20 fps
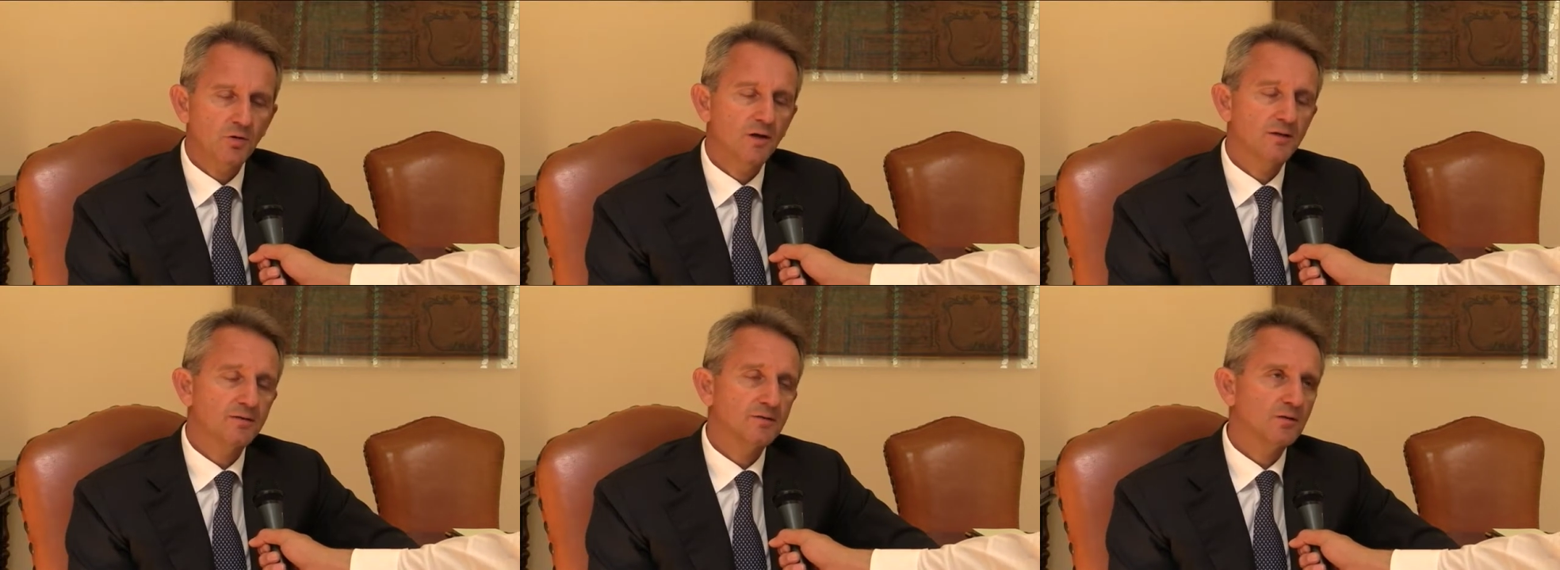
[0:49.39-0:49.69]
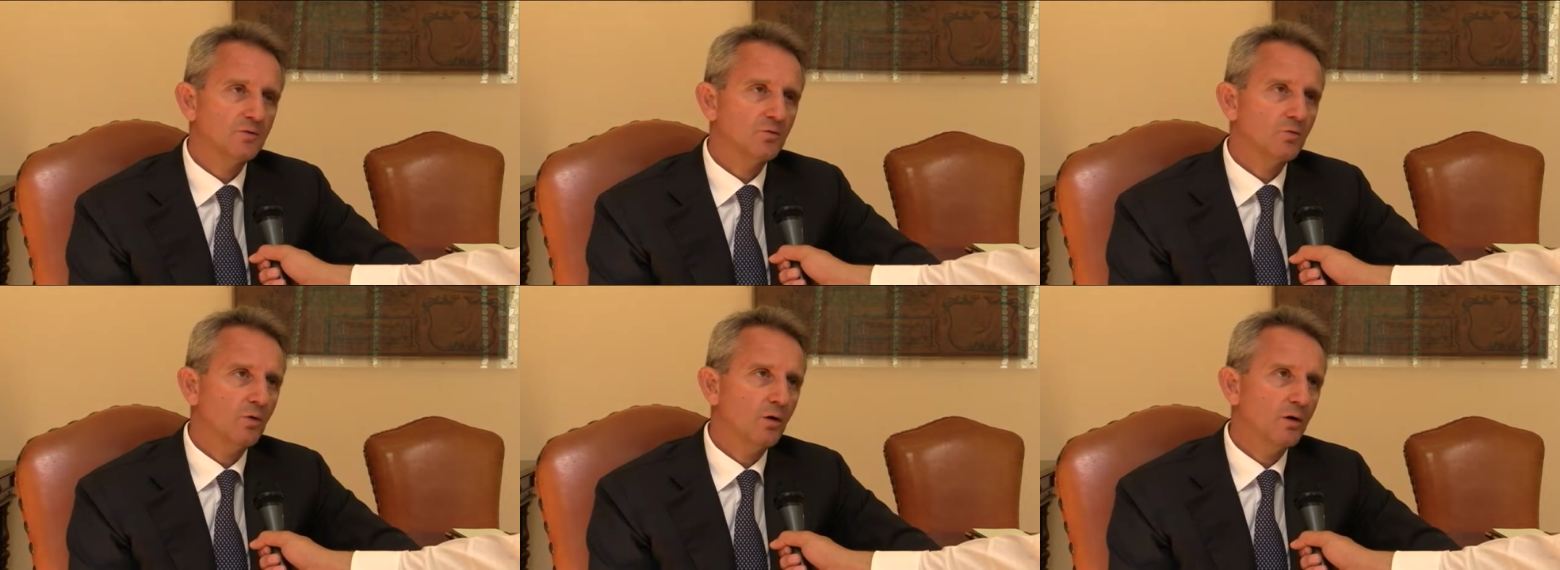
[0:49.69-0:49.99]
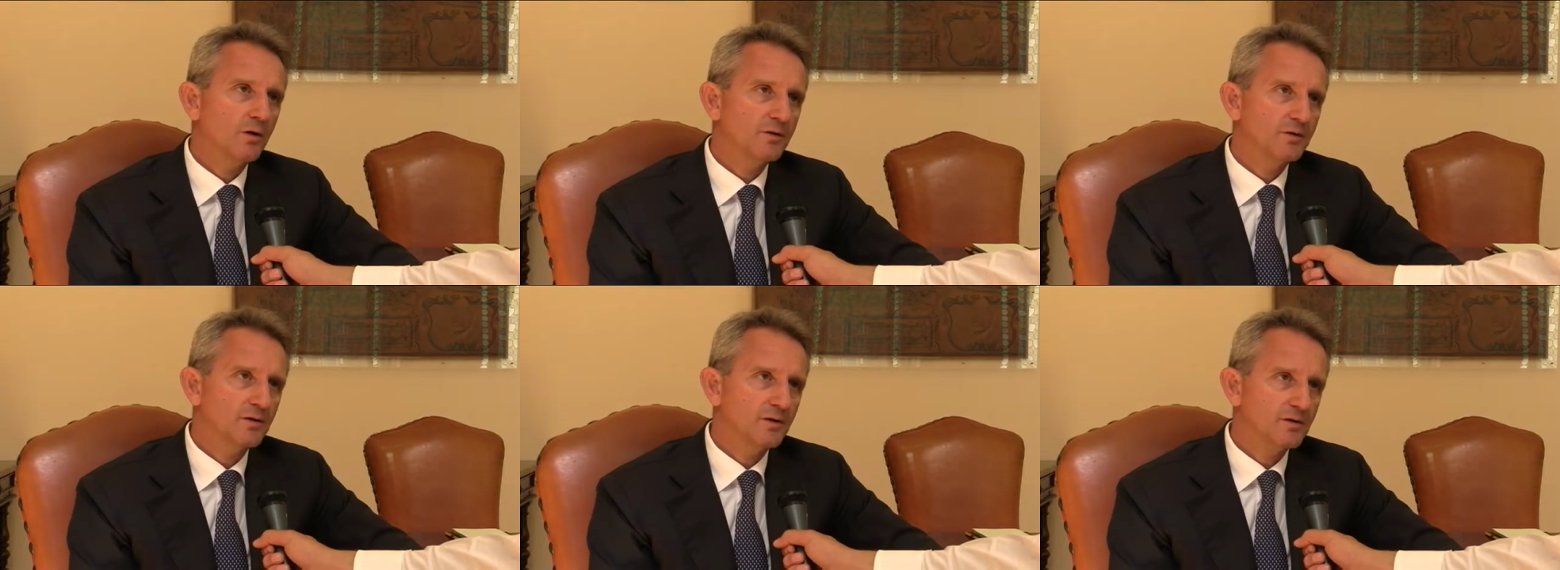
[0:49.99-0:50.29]
Asset
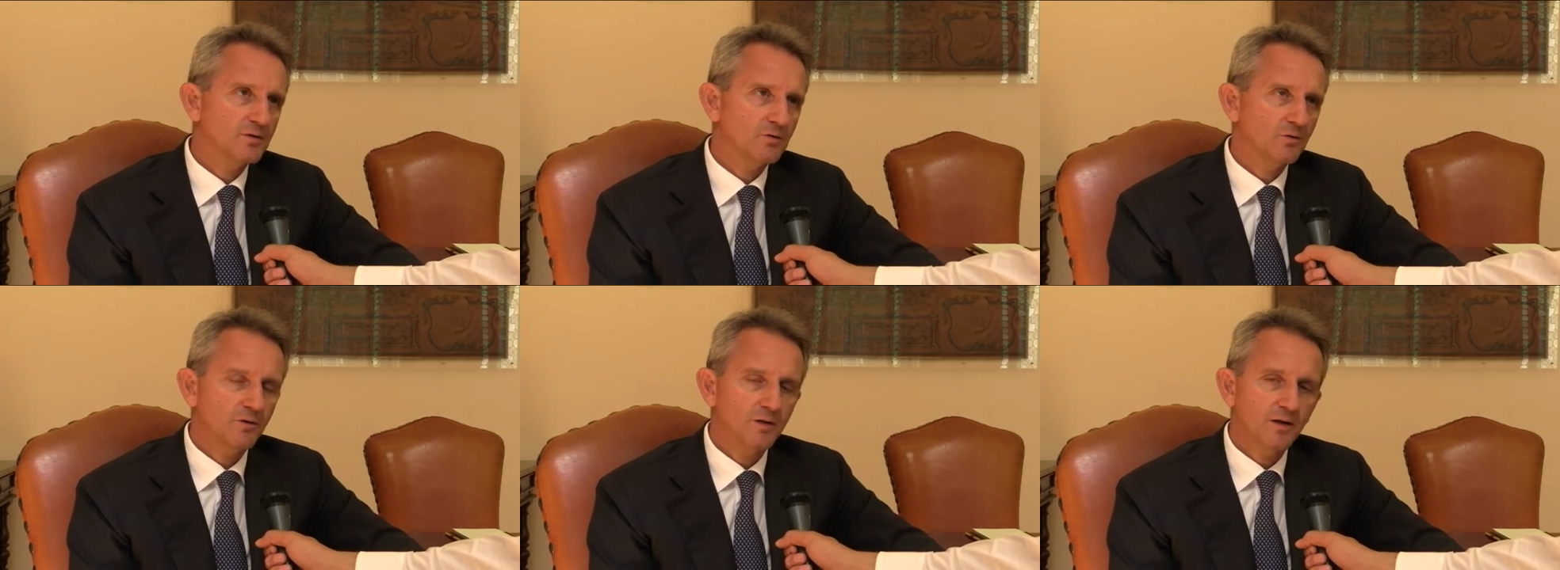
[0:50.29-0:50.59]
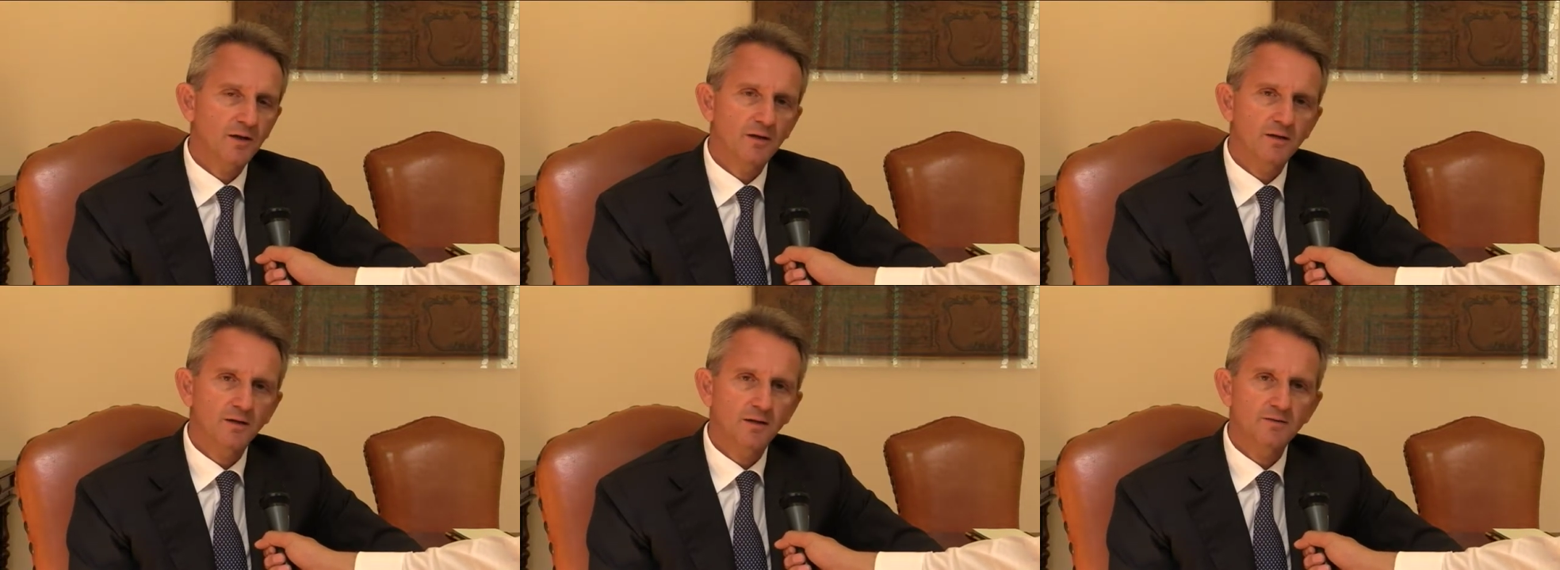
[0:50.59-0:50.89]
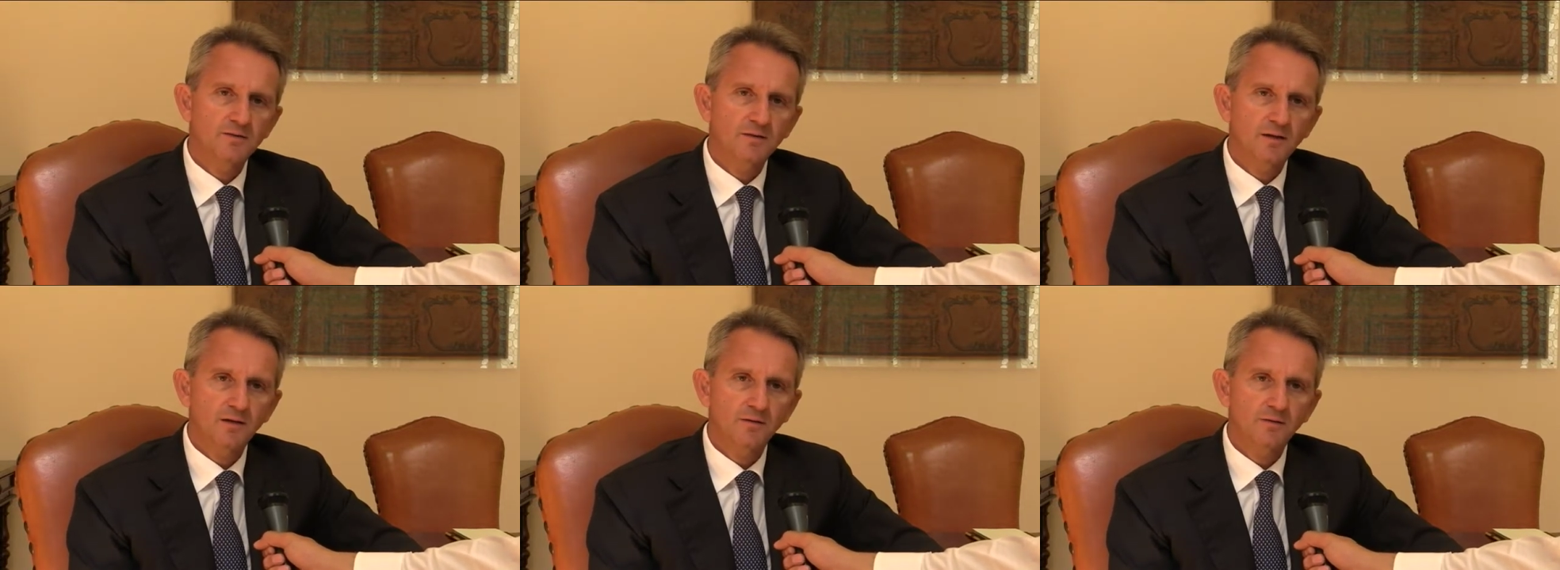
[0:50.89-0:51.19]
quality is already a
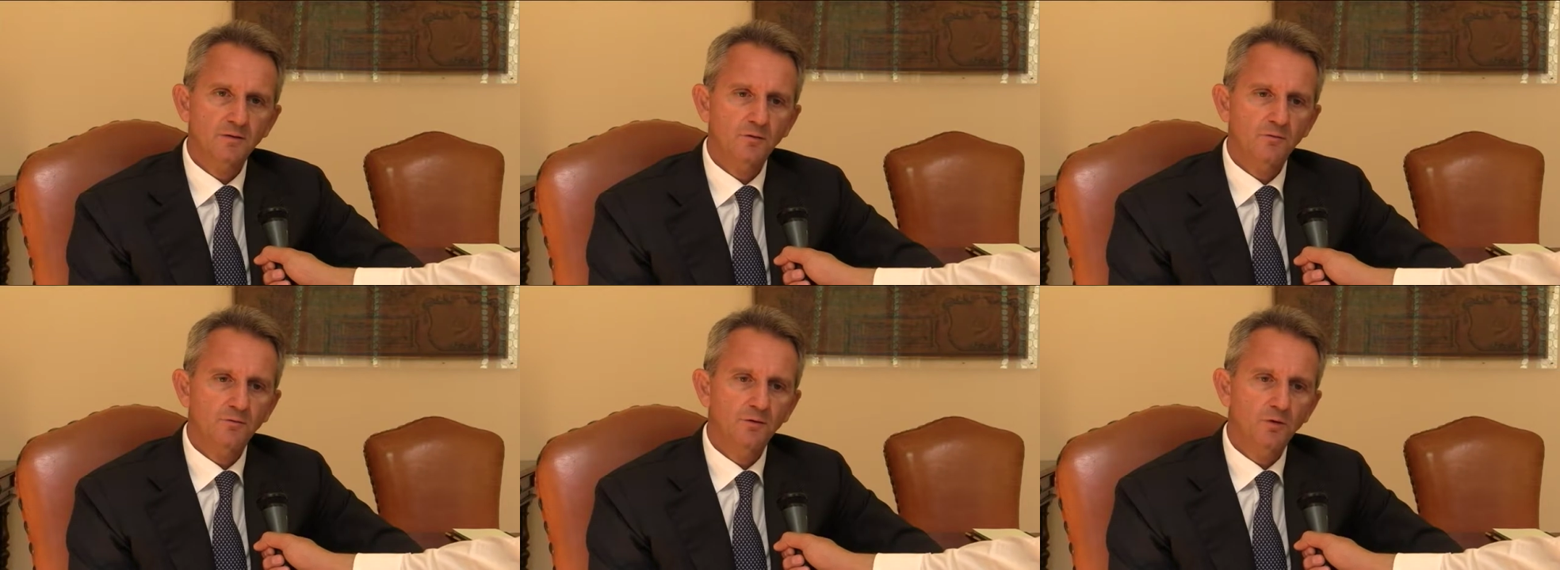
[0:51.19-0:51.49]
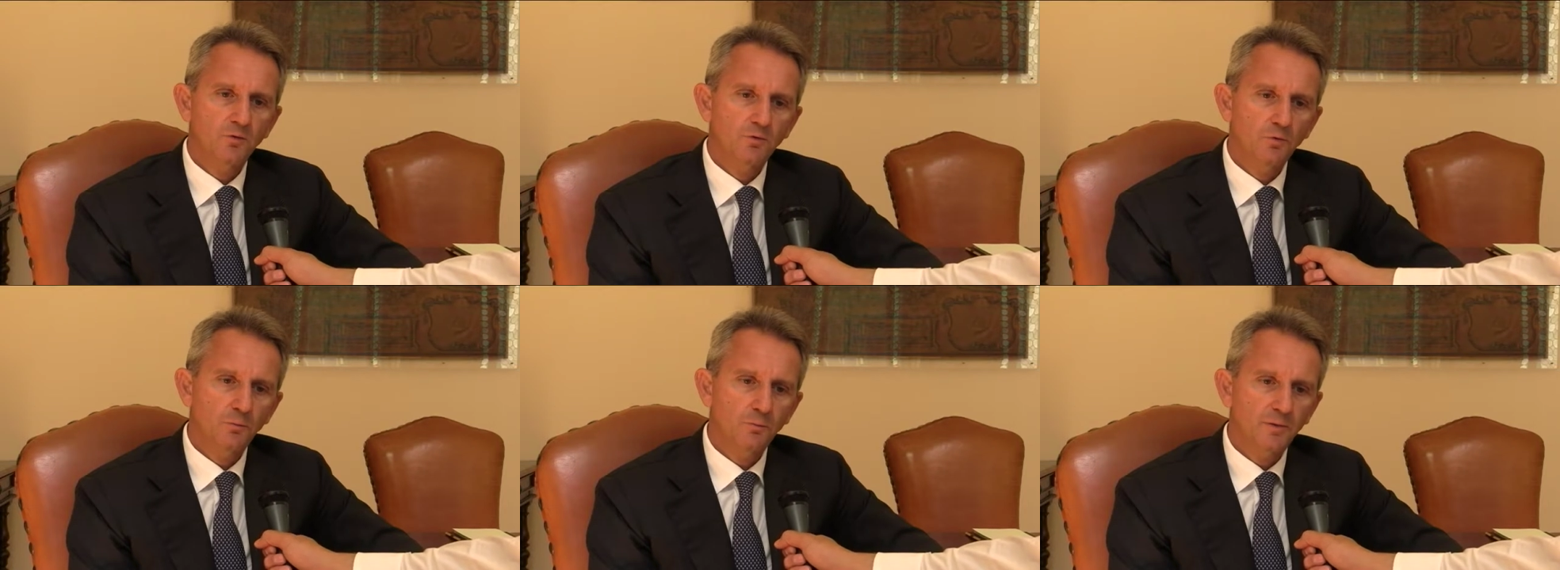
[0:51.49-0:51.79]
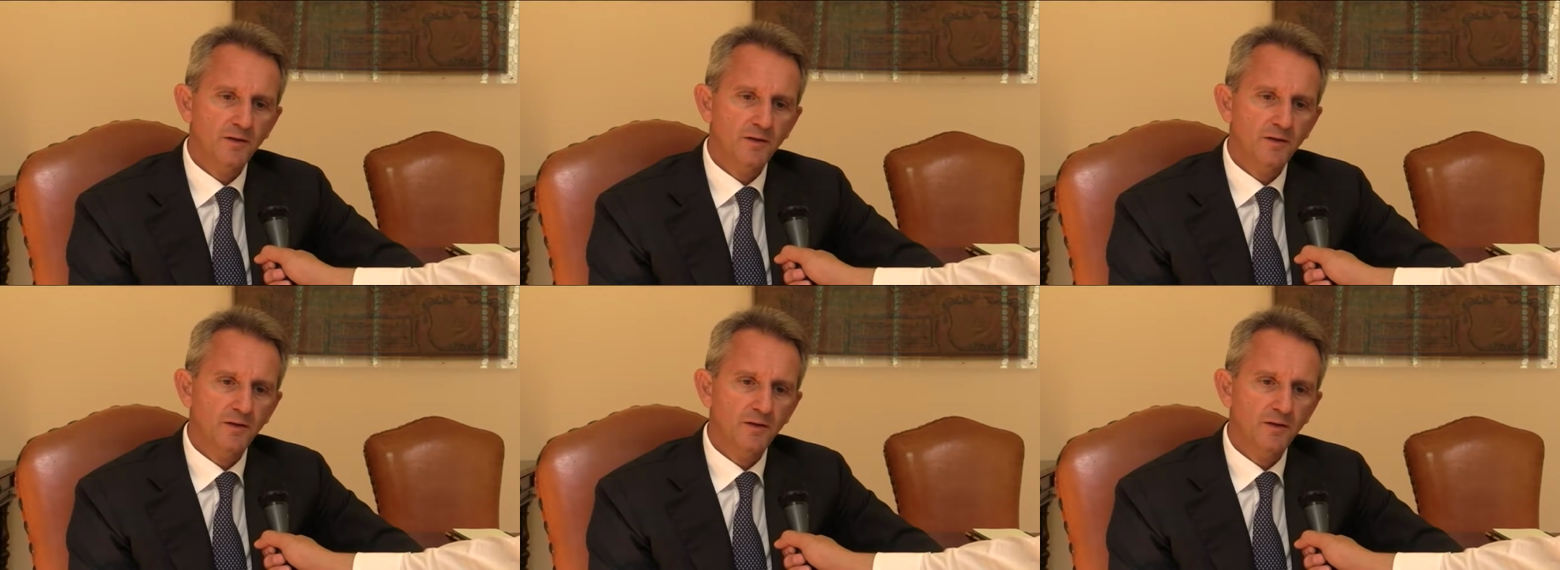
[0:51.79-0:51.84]
strength of the group,